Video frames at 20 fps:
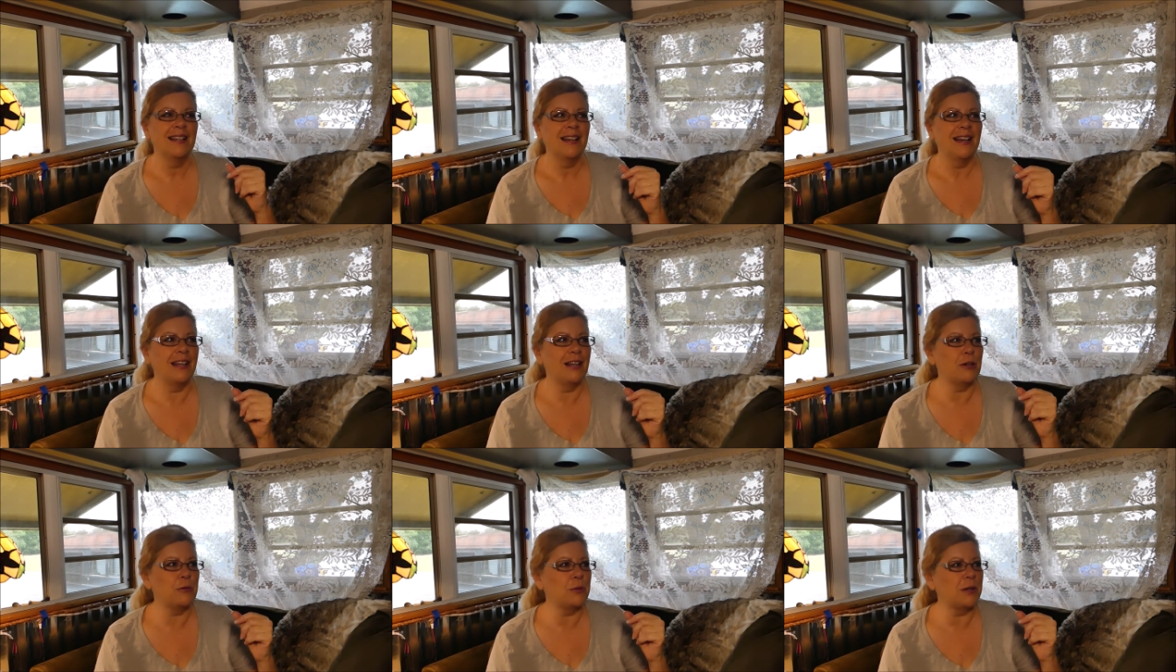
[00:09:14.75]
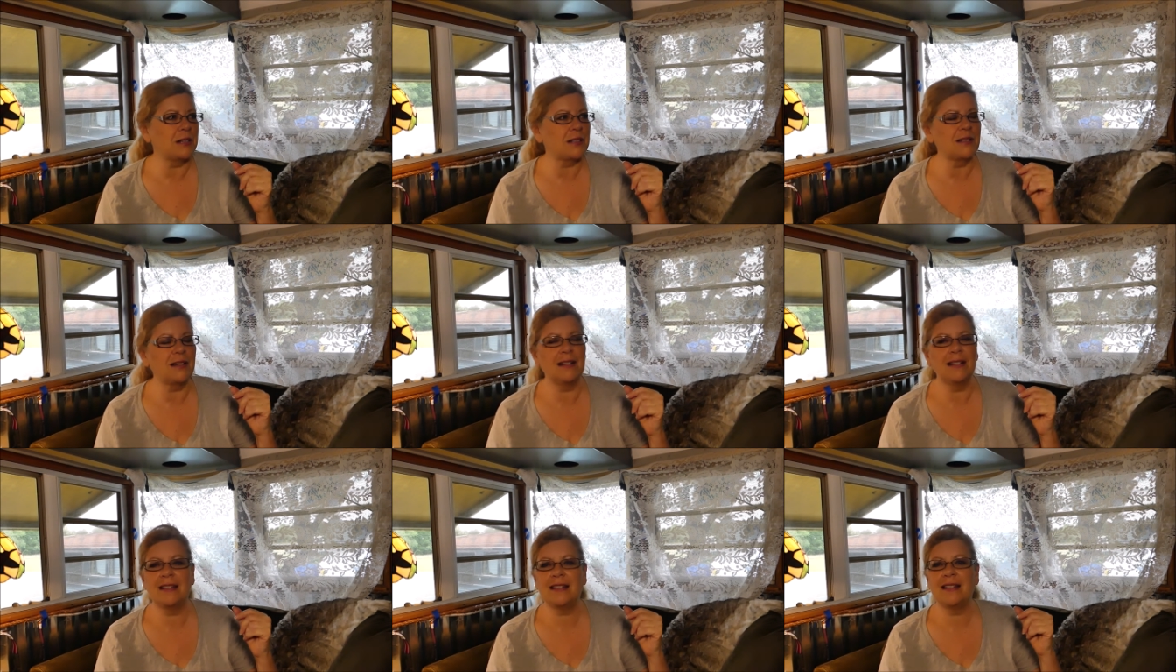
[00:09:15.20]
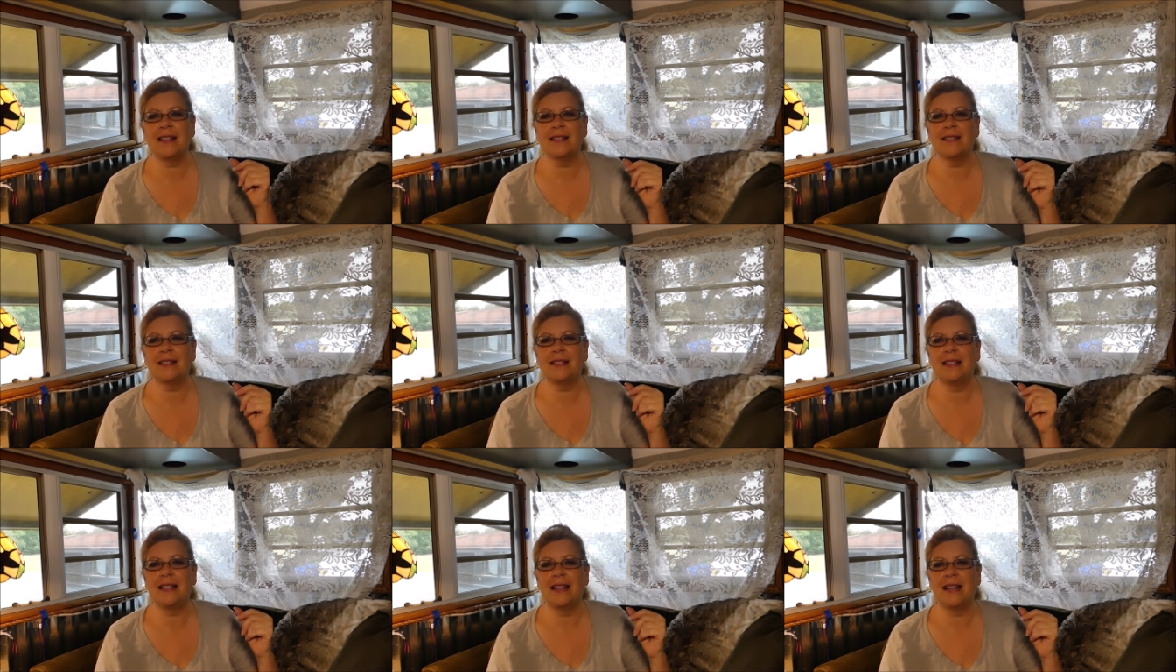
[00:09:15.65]
And I worked on it the
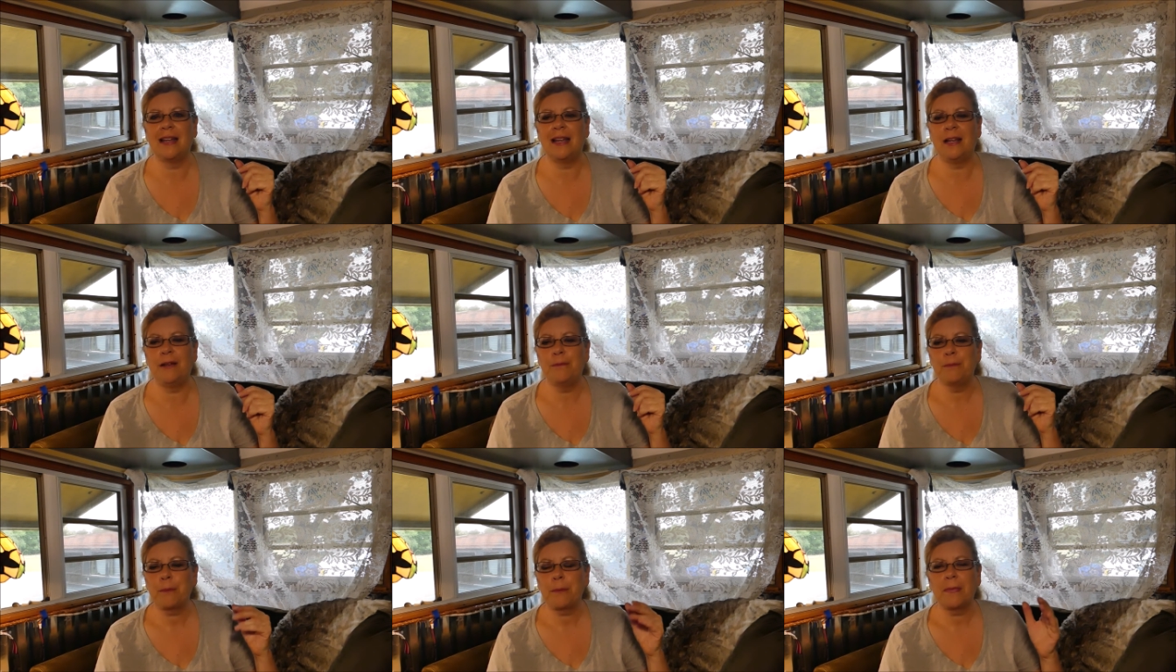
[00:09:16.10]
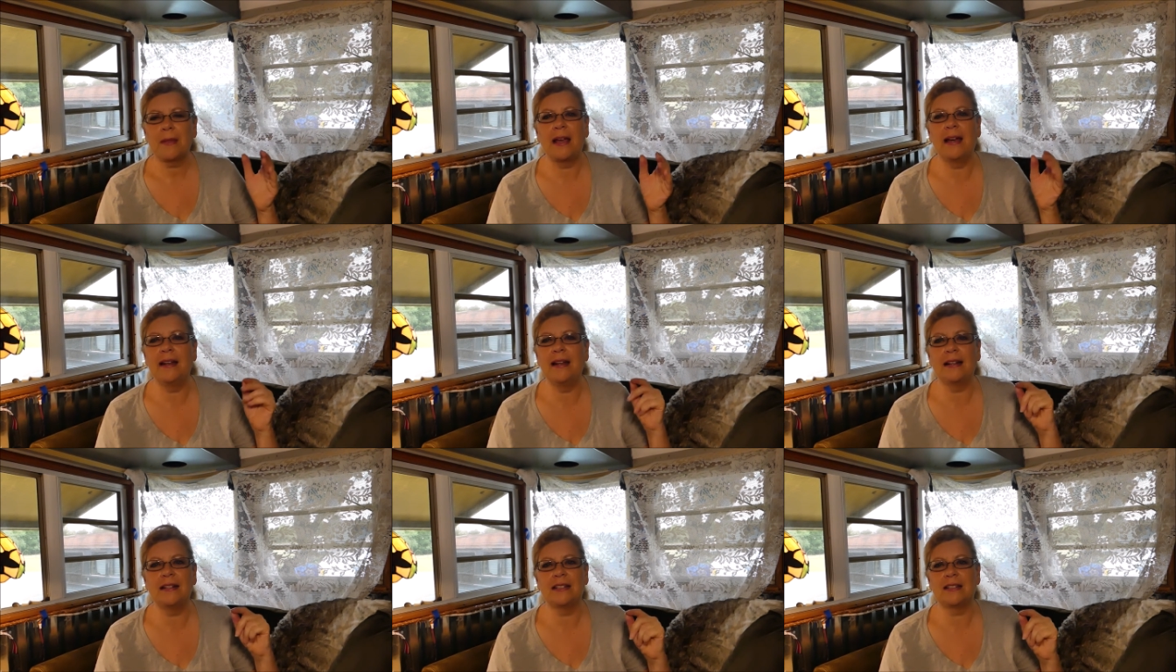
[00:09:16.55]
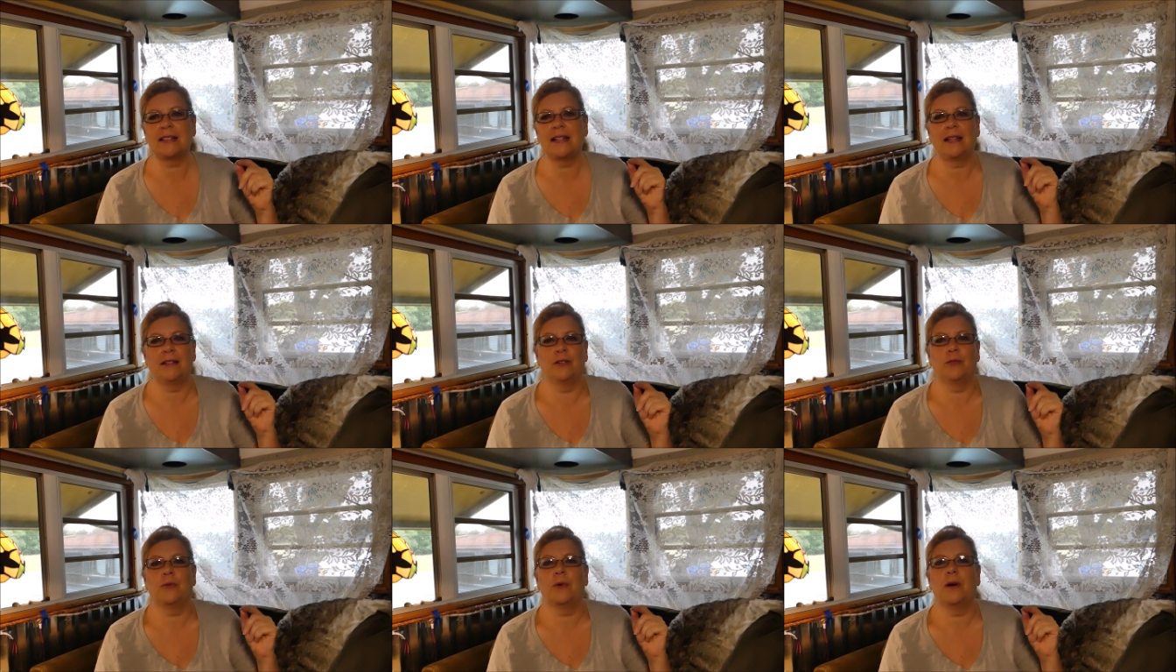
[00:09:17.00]
other day, and I just
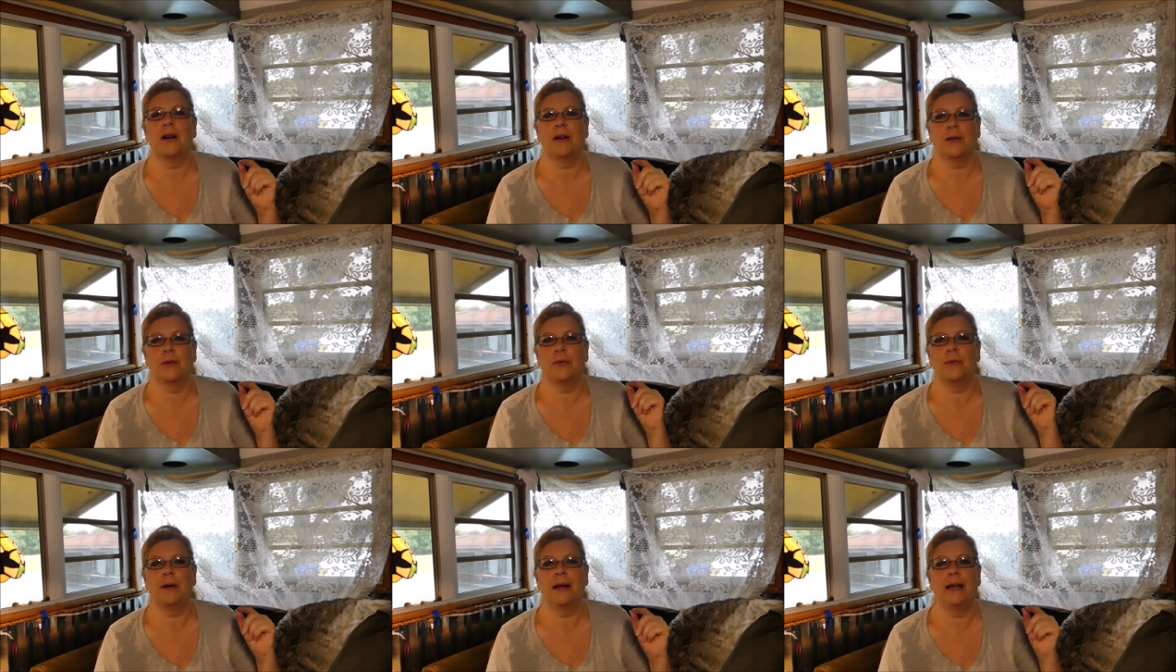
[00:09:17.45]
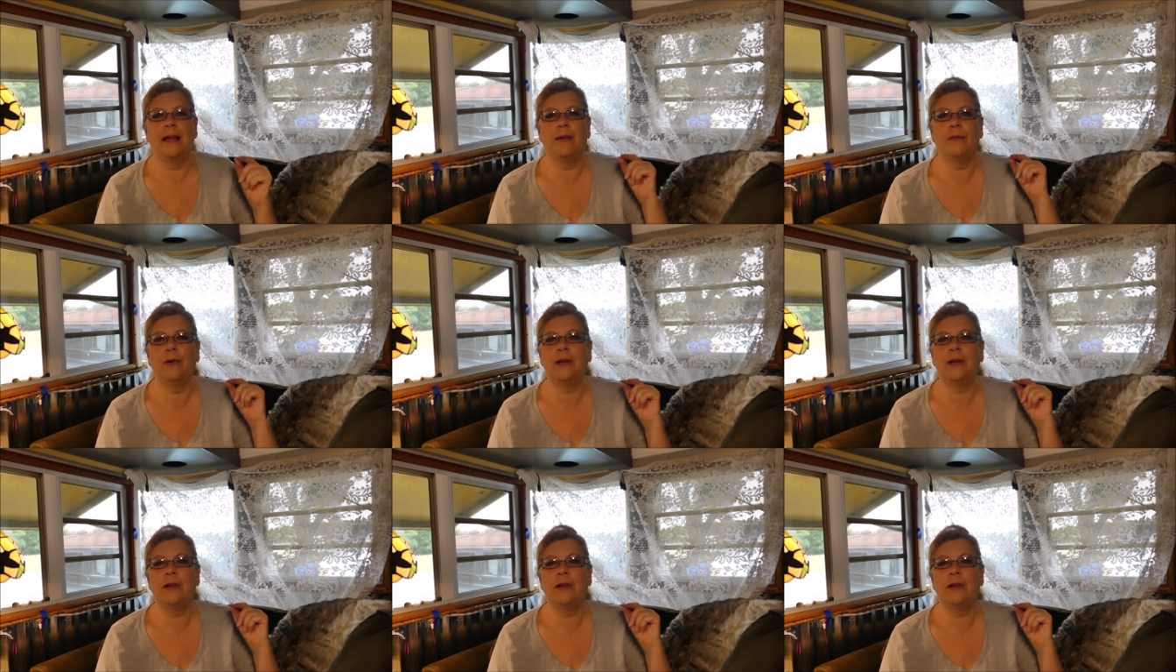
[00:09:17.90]
had to walk away.